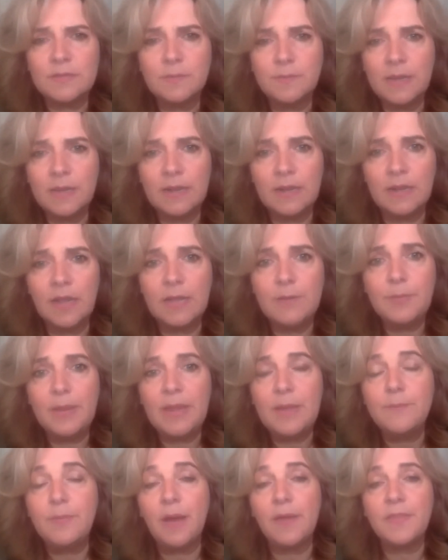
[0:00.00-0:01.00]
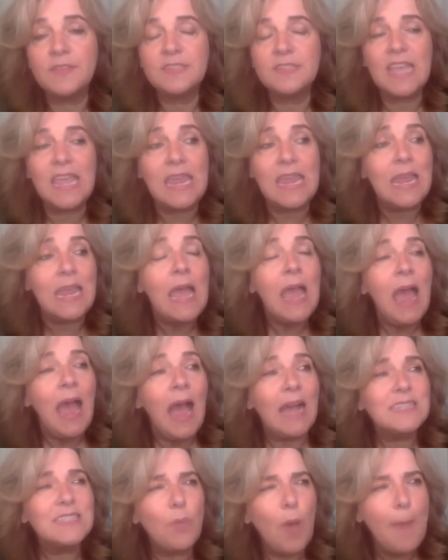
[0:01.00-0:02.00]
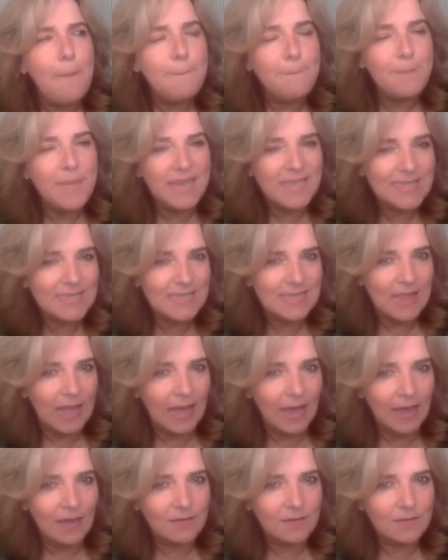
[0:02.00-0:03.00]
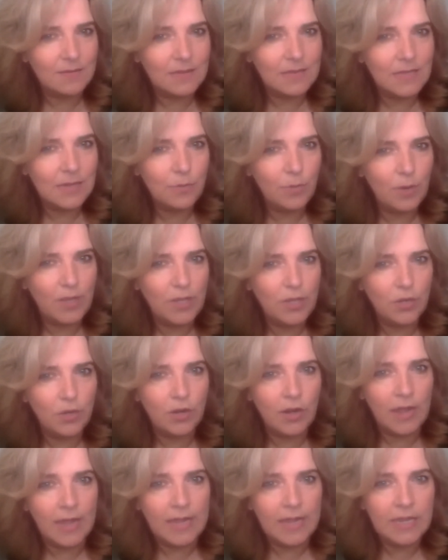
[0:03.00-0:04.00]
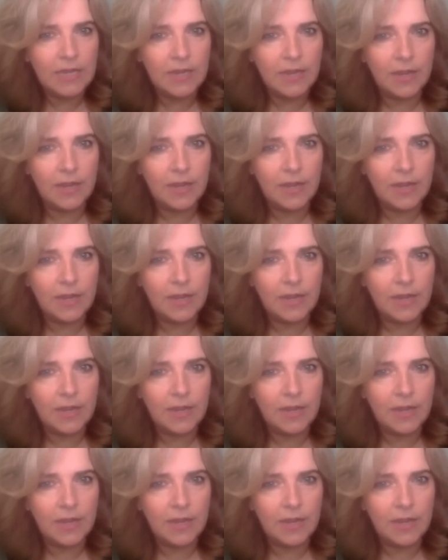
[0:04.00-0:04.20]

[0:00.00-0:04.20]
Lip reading: I mean, I like being by the sea, and so I miss that. I think when you're like,